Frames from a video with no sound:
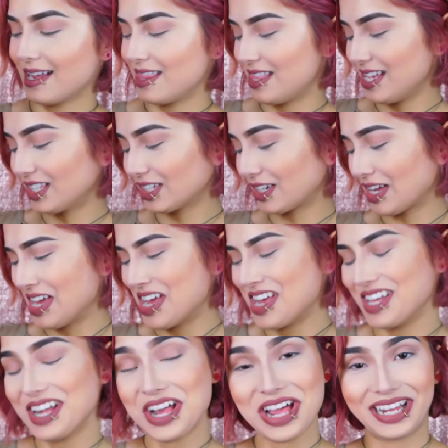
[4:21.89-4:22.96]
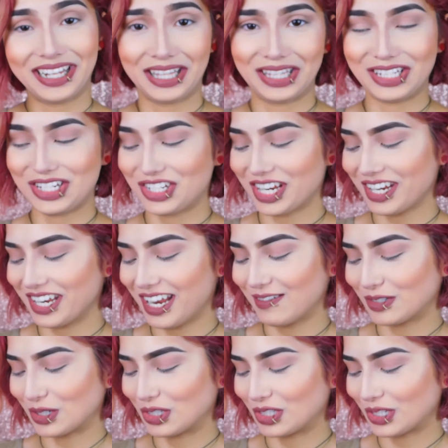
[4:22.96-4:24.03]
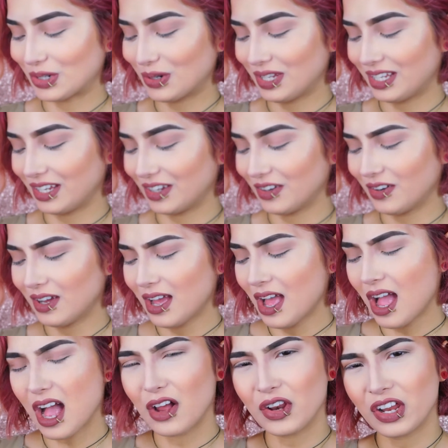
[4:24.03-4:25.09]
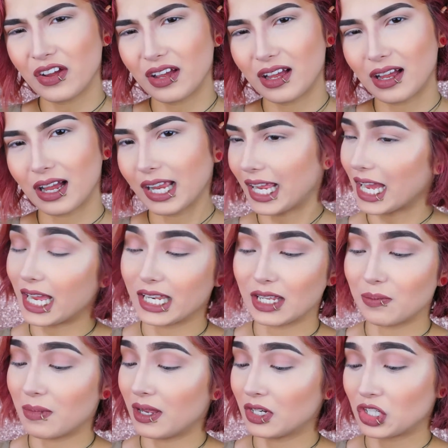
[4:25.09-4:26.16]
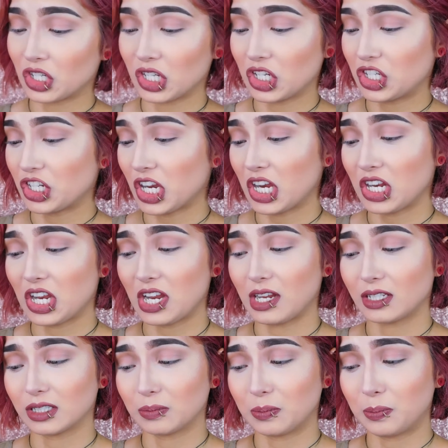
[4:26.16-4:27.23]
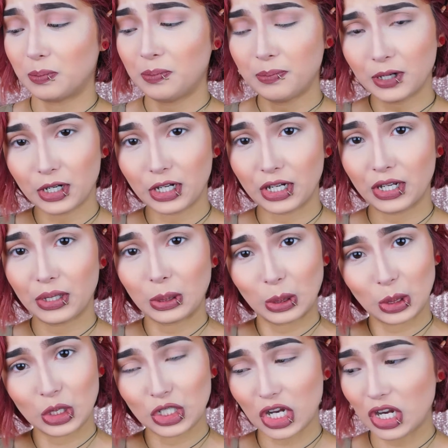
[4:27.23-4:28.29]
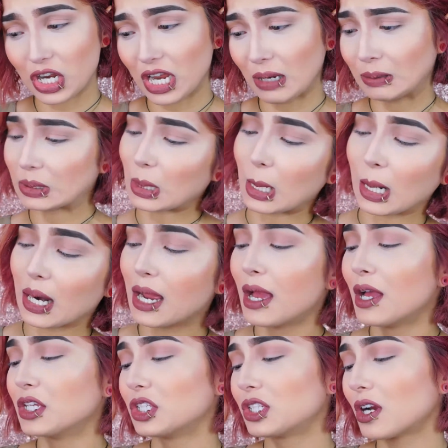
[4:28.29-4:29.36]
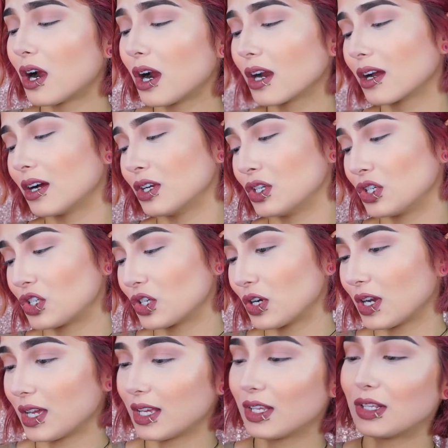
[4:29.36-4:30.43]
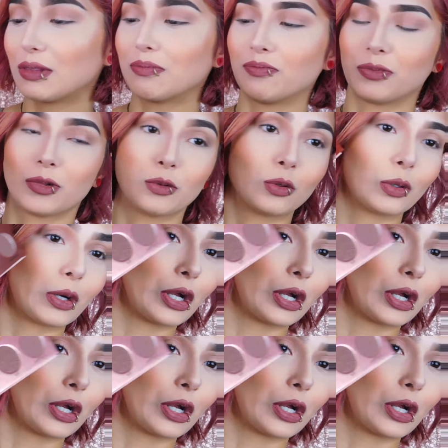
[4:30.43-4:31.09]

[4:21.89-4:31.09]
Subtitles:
And these shade names are so cute. I don't know. Yeah, I didn't mention the shade names, but the shade names are Stark We're